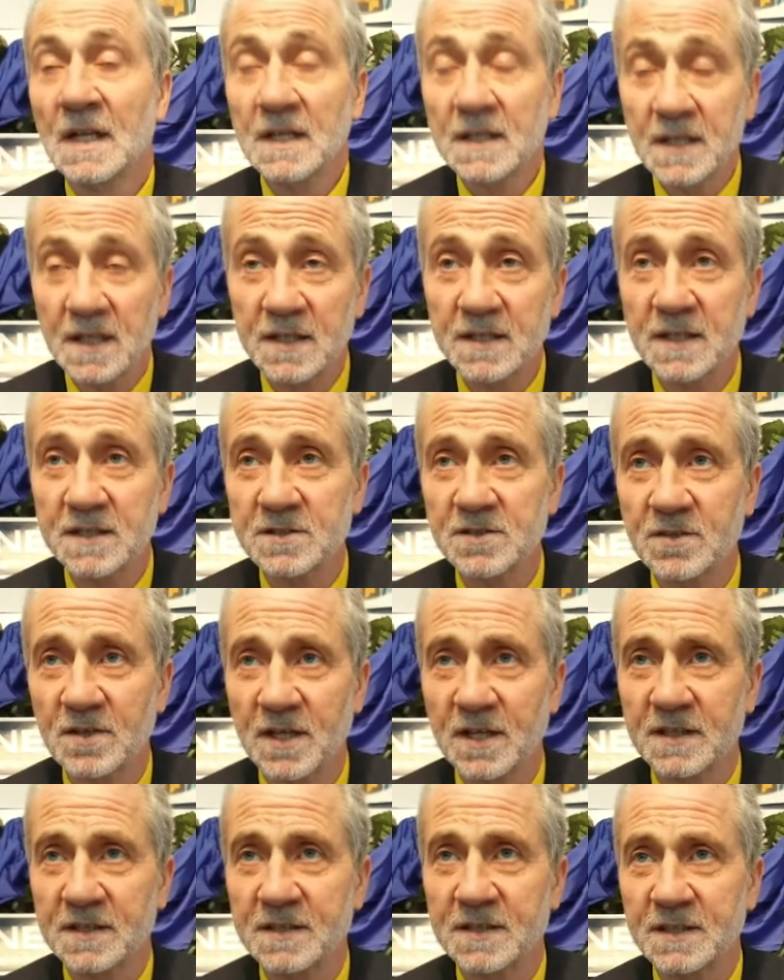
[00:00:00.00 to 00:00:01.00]
Yeah, that's
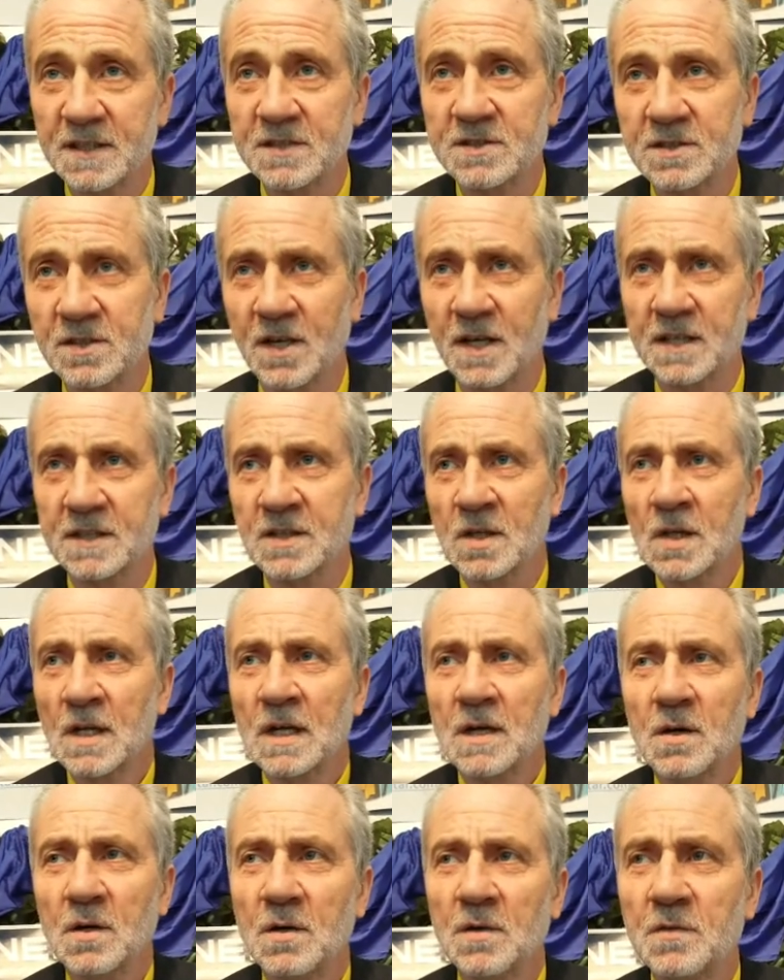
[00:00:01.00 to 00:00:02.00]
correct. That's correct.
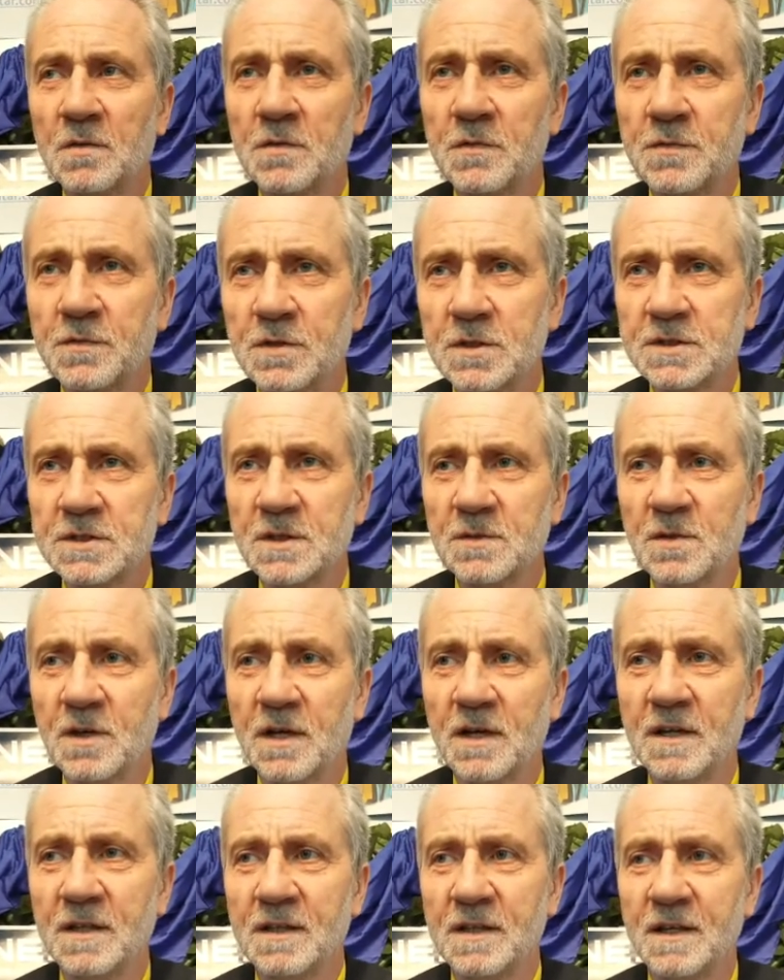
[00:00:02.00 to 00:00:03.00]
First of
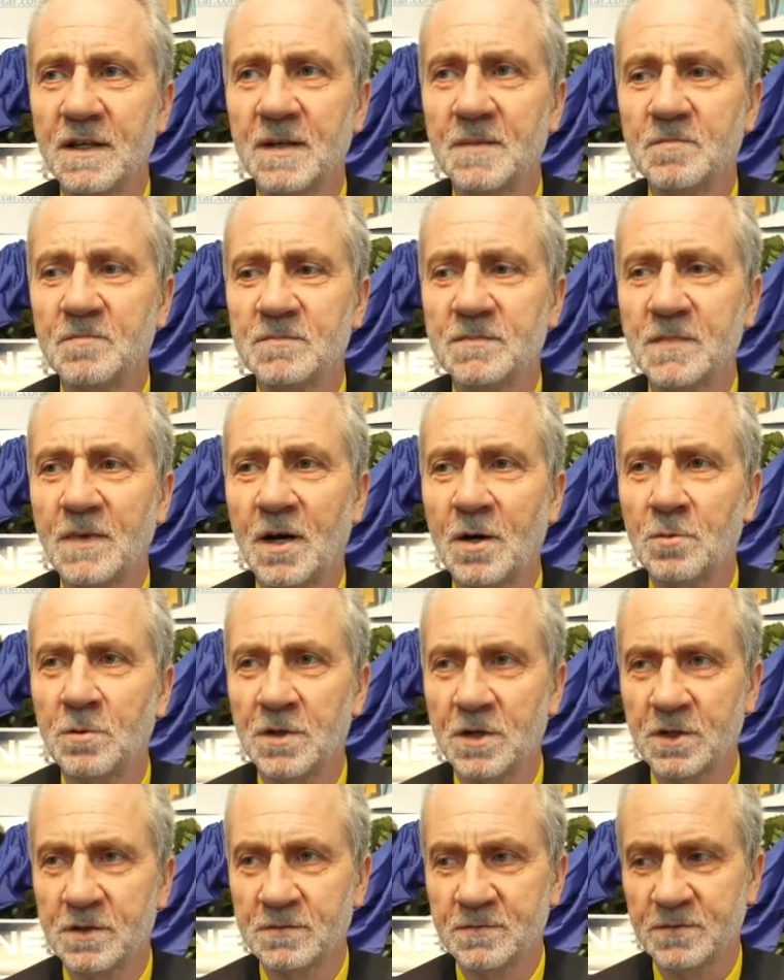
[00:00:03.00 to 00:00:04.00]
all,
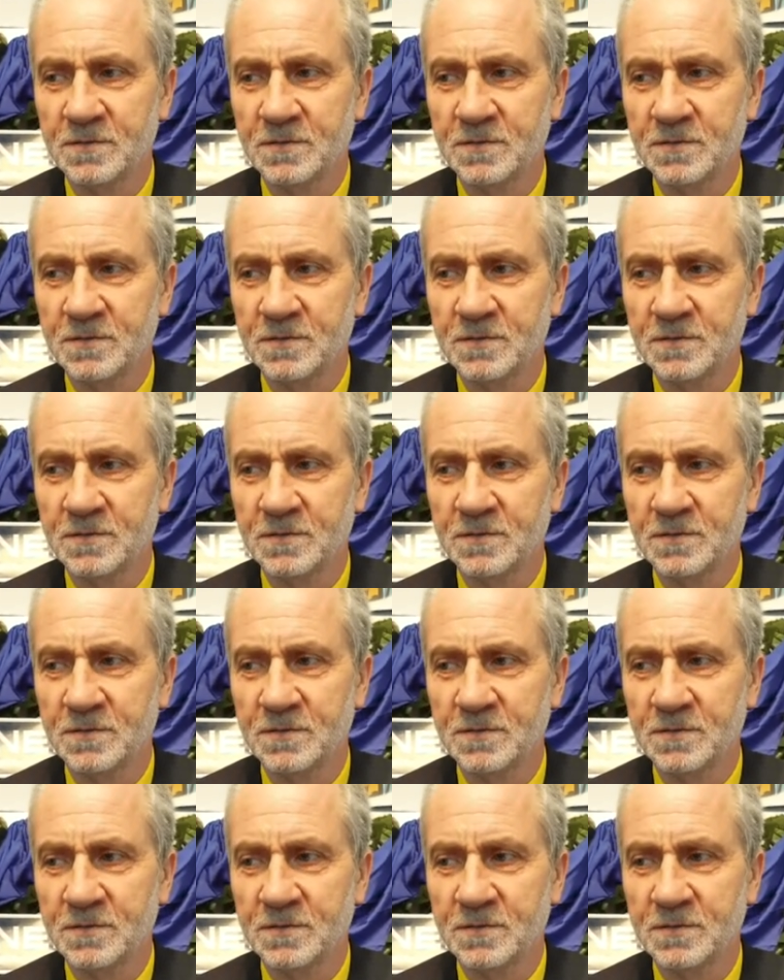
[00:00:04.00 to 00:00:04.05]
our